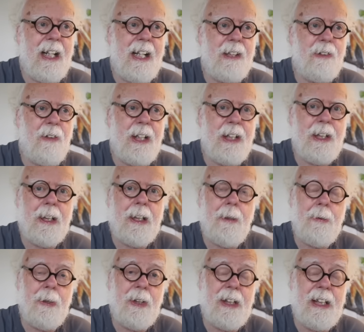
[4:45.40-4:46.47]
and radio
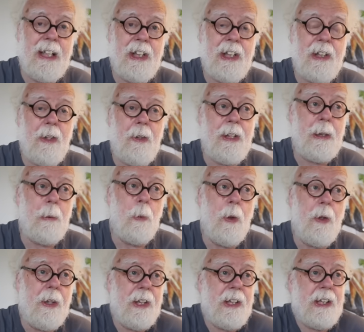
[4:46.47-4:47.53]
communication only
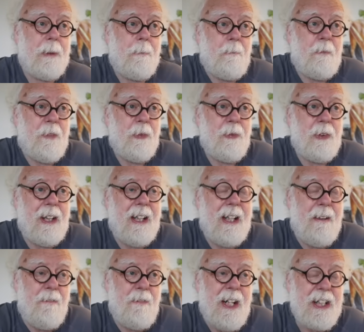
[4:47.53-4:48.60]
works
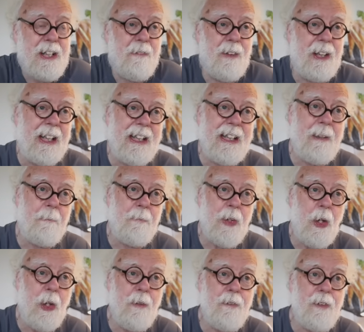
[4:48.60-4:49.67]
effectively
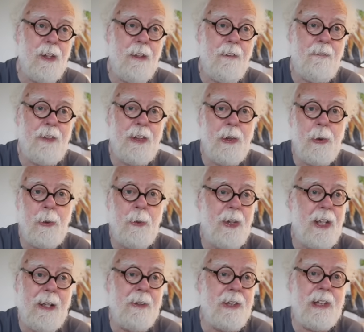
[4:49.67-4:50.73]
over a few
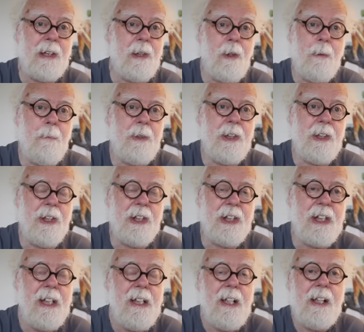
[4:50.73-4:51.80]
thousand kilometers.
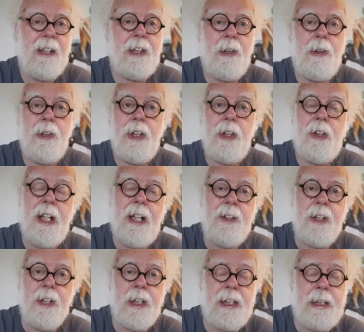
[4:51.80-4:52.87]
As soon as you get
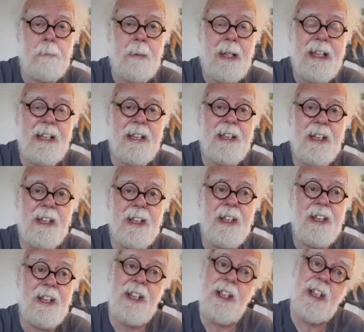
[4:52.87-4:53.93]
into space
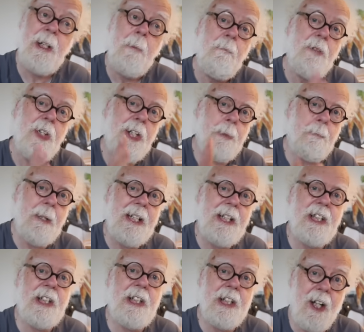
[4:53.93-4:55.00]
distances,
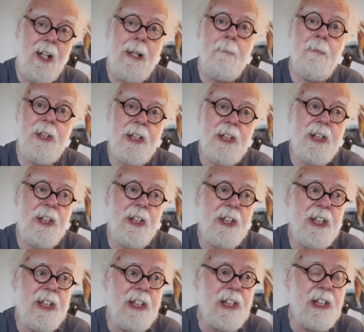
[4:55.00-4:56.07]
space time
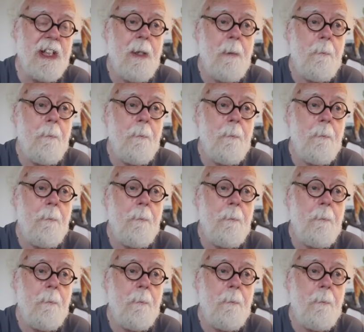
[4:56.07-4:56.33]
distances,